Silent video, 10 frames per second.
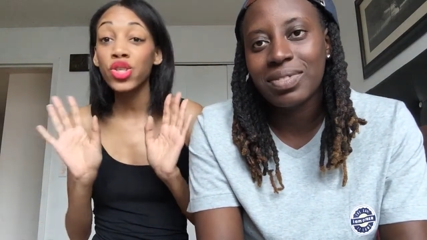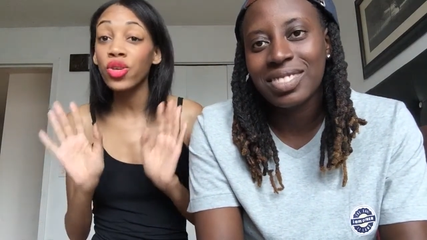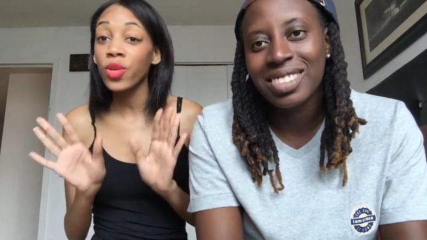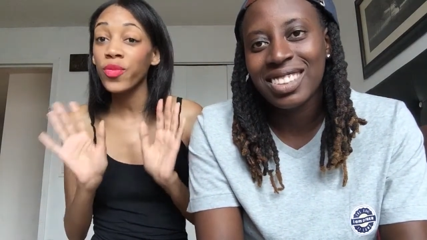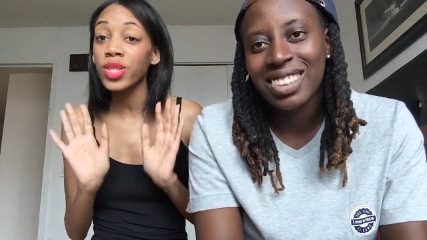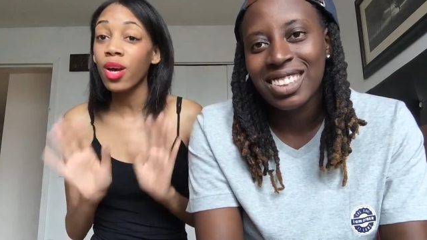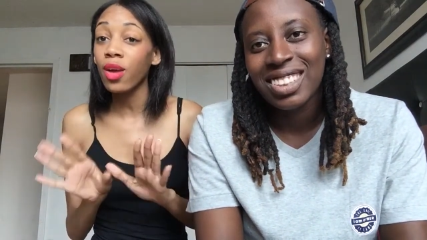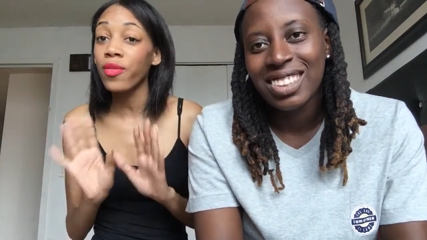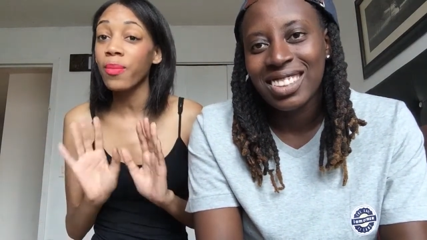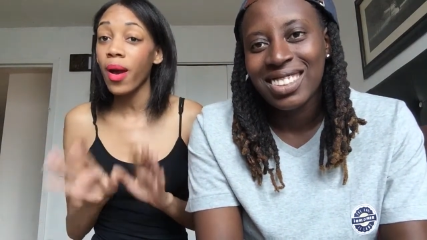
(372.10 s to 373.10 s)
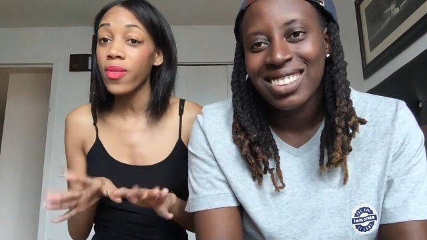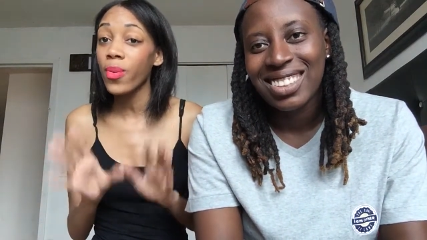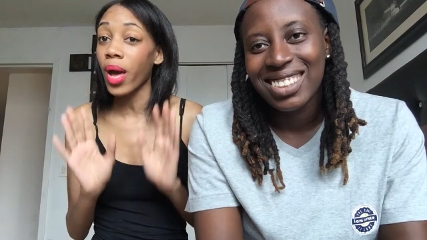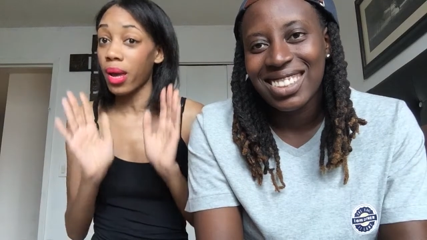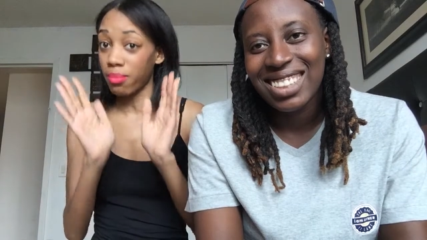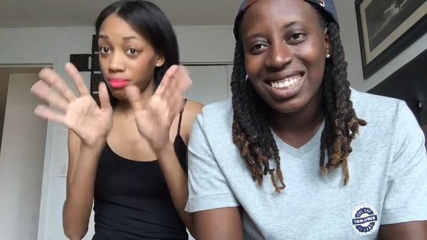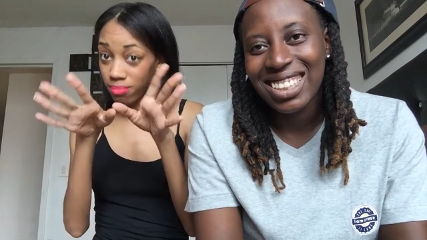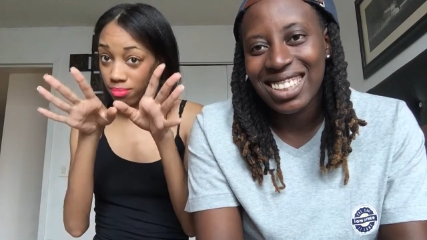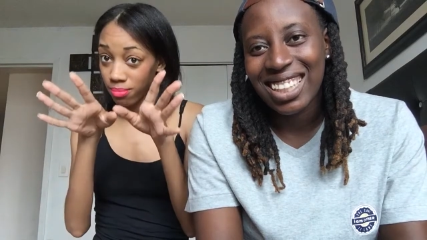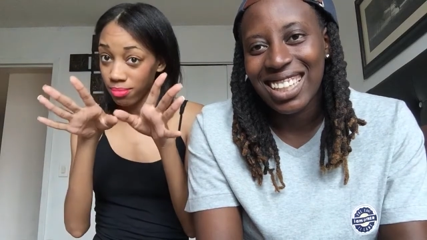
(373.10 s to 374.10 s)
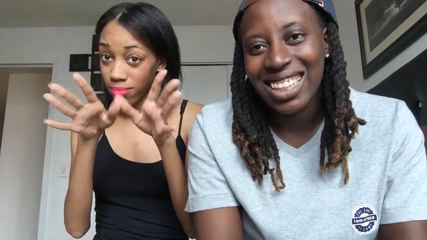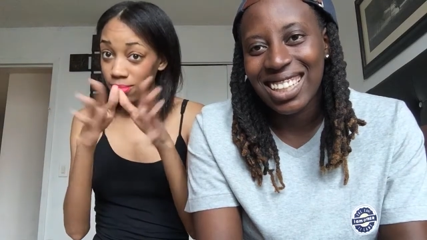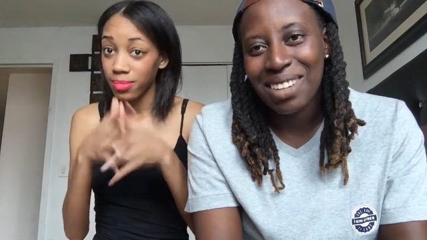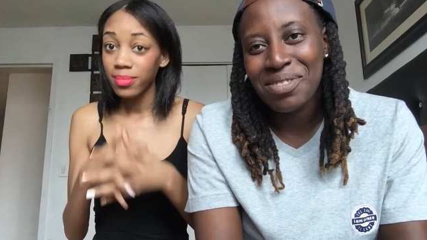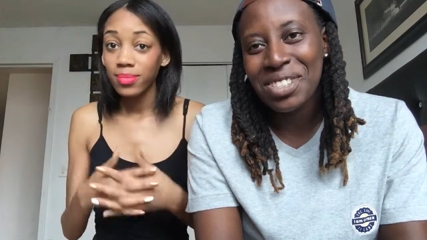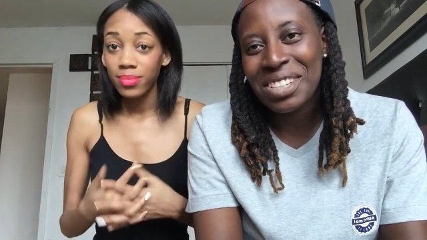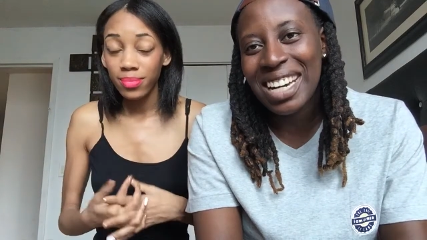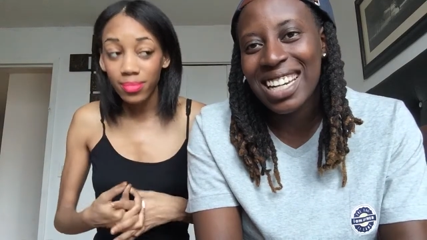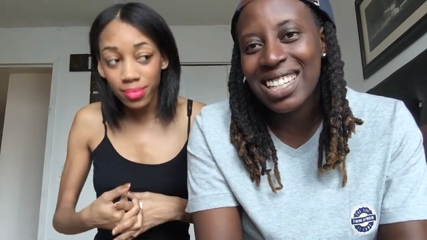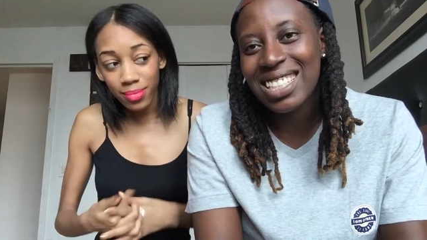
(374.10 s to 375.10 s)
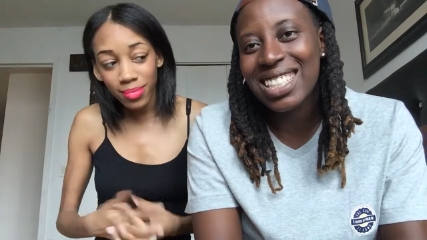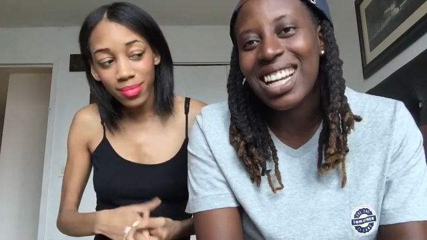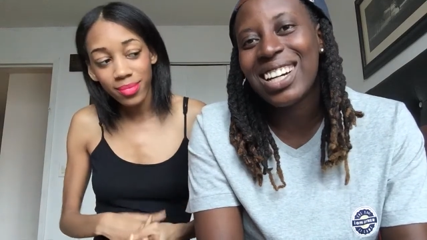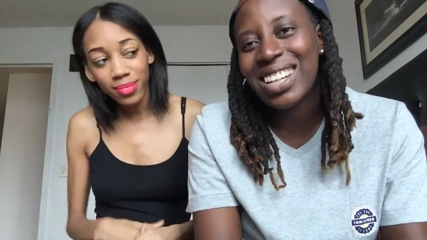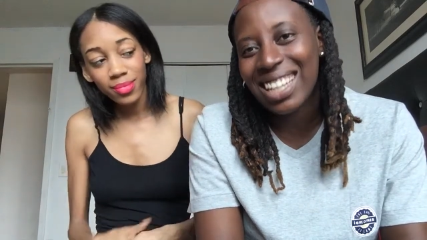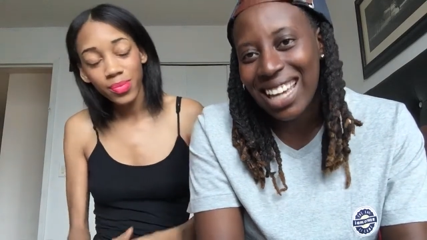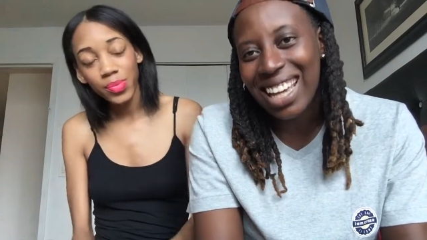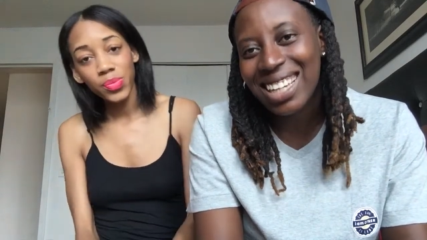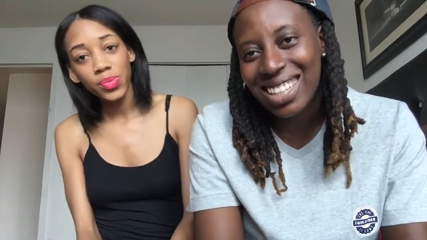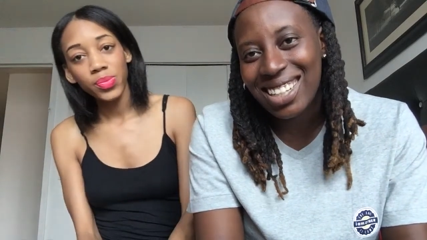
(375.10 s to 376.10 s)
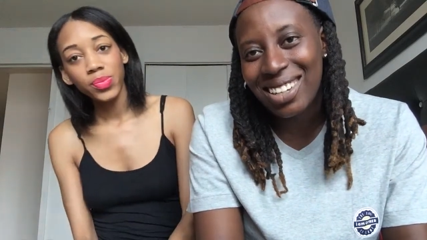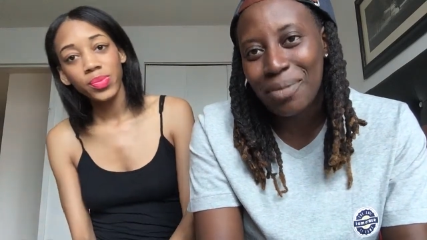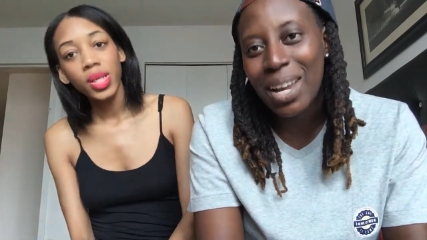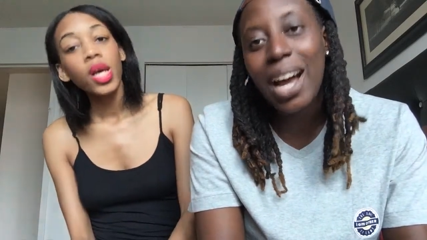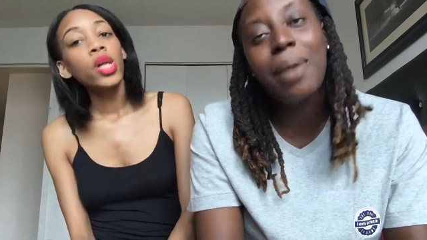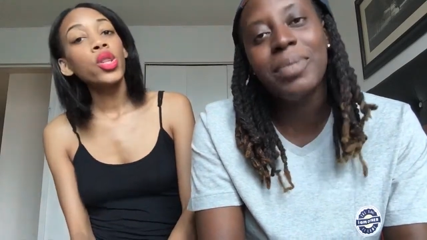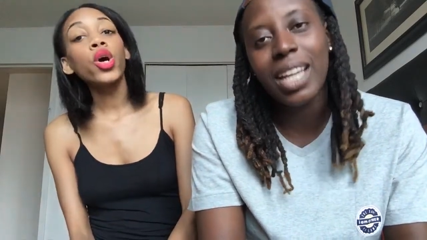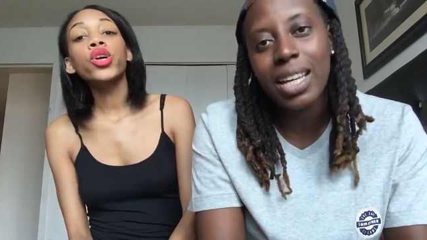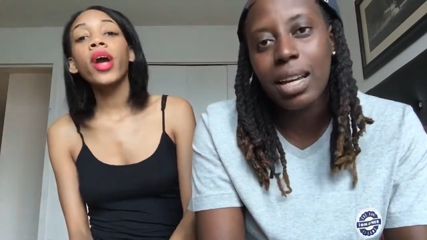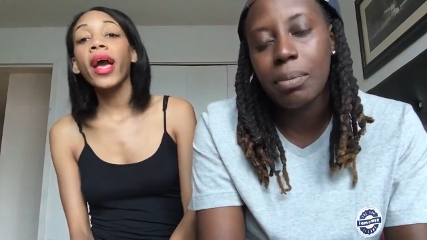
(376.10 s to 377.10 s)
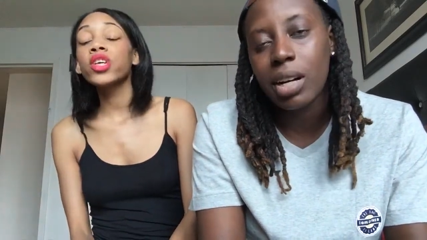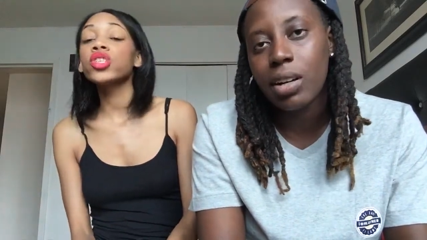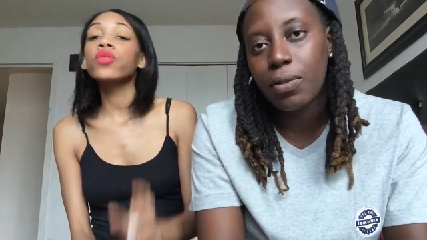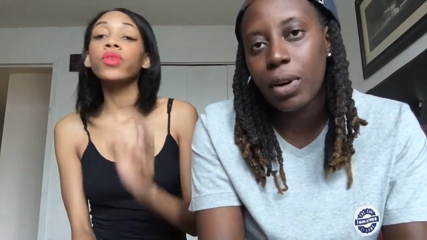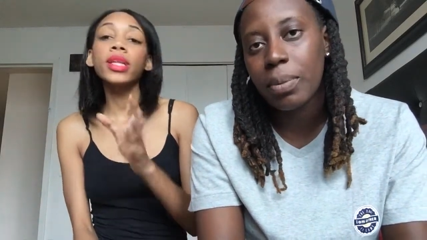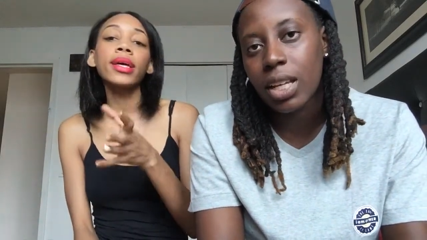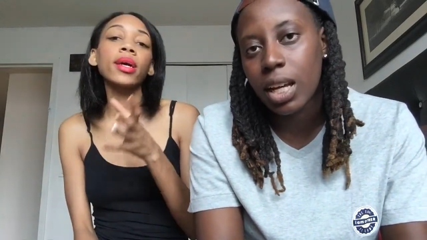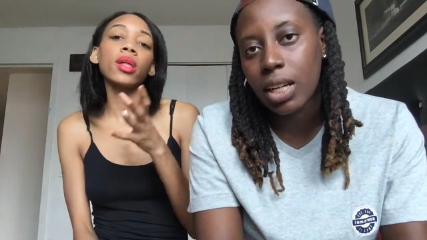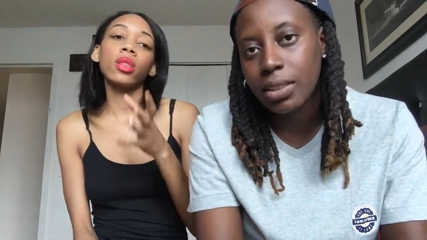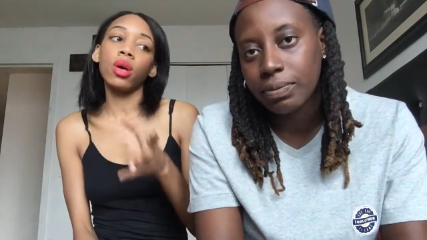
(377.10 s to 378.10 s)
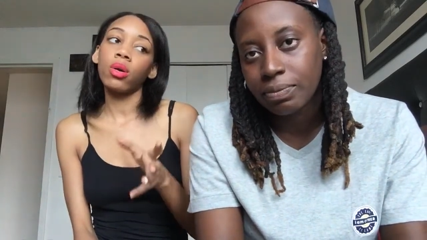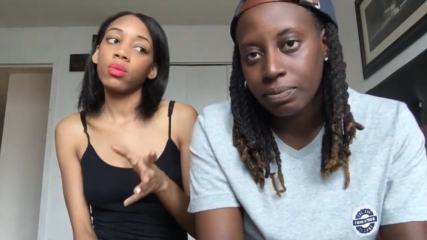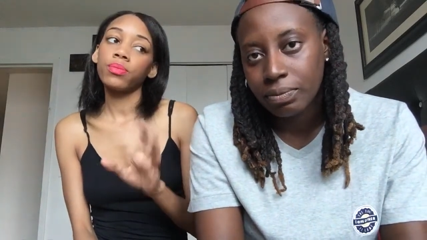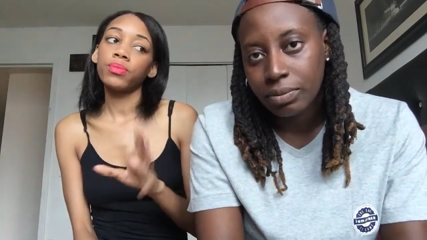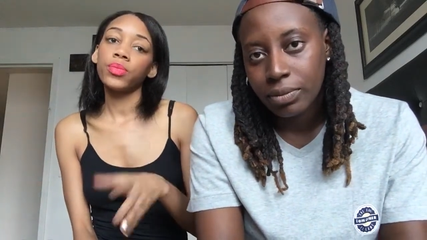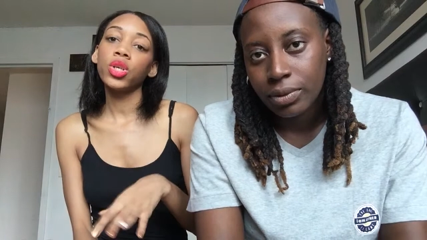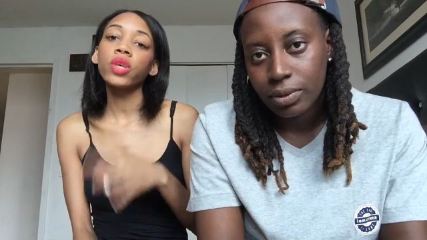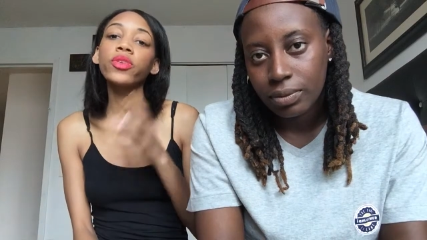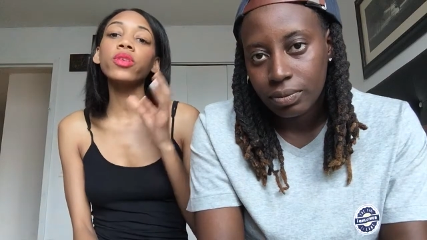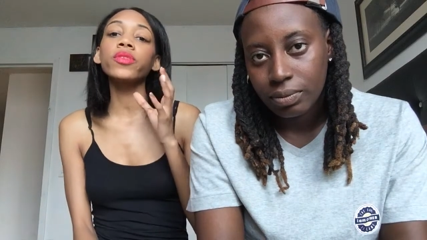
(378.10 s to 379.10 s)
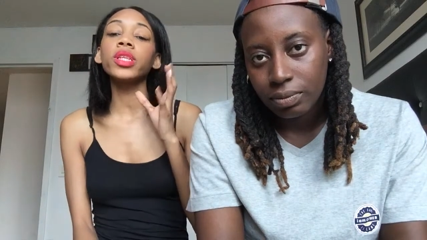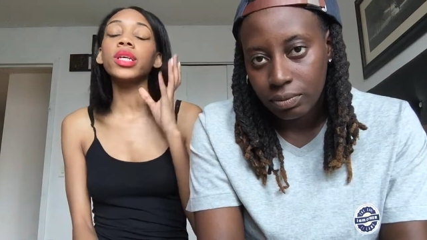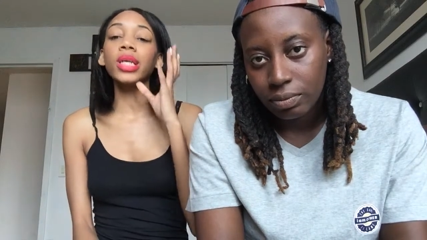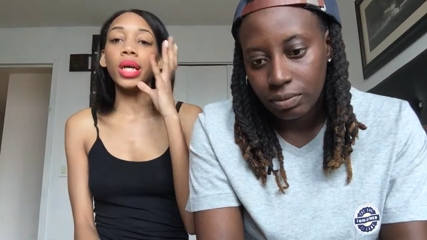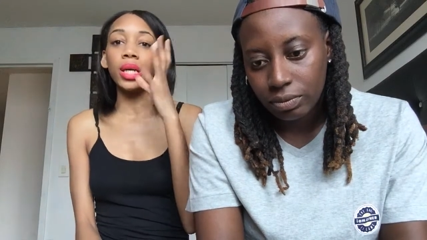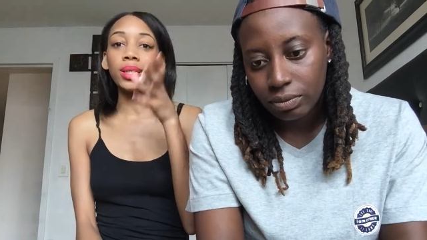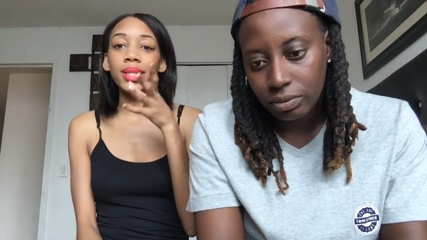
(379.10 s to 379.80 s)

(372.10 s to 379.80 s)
Speaker 1: street photography, by the way.
Speaker 2: Yeah, I'm trying. It's not all that, you know. I'm not updated.
Speaker 1: No, you're actually but, really good though. You're you're really good,